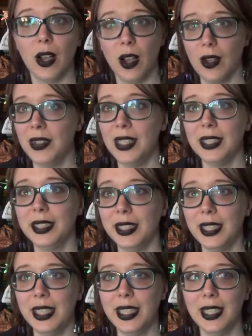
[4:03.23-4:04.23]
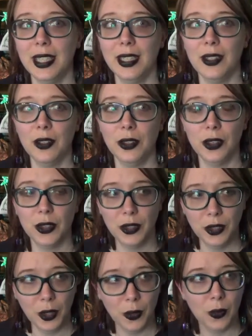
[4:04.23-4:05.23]
obviously
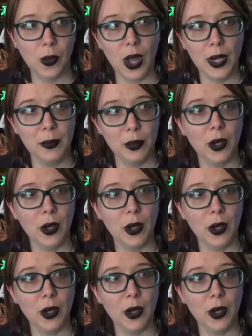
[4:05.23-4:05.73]
the one